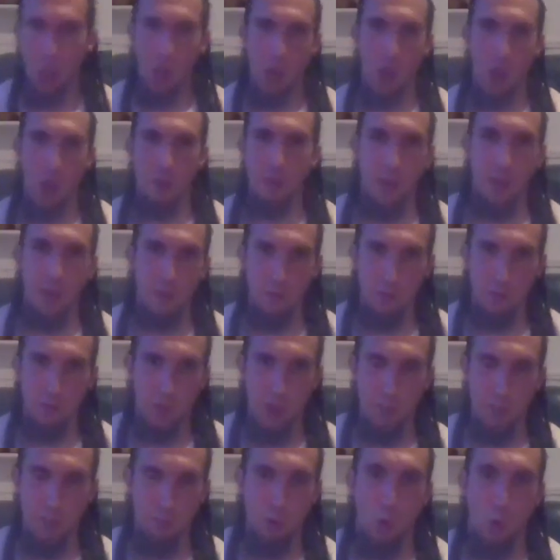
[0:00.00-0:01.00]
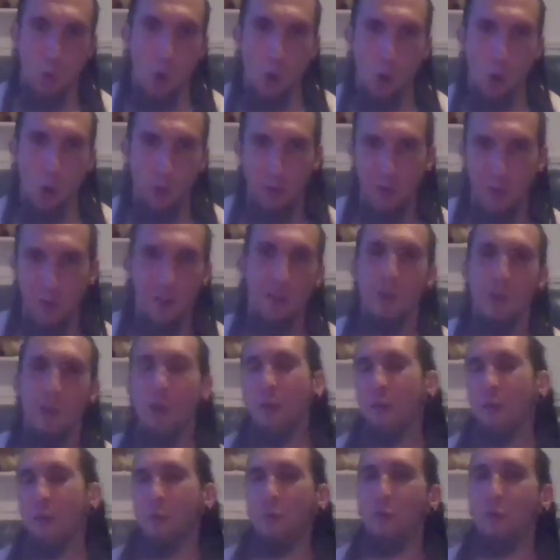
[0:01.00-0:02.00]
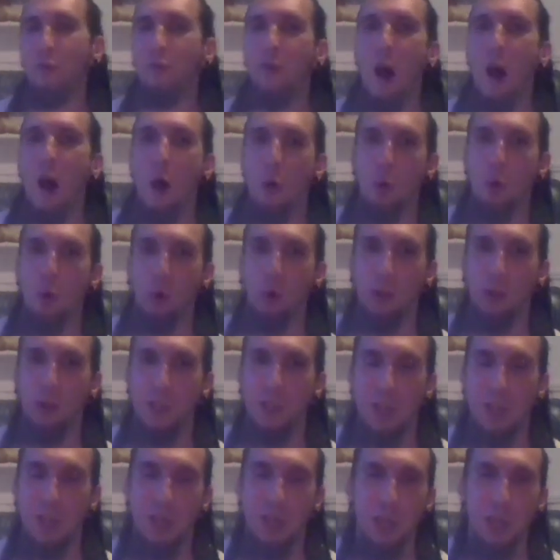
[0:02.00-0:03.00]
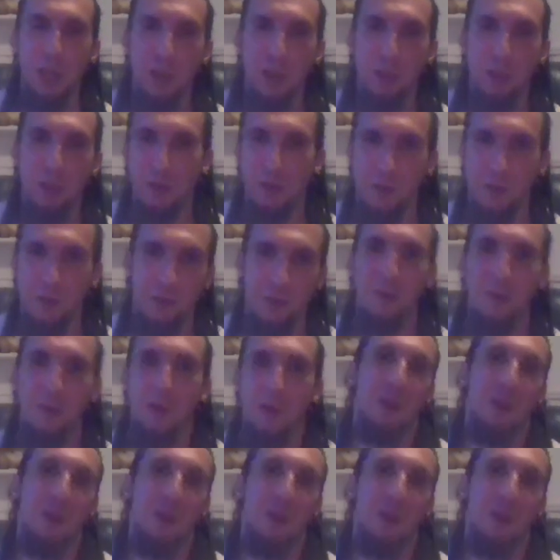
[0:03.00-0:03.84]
and then they poured foul heathen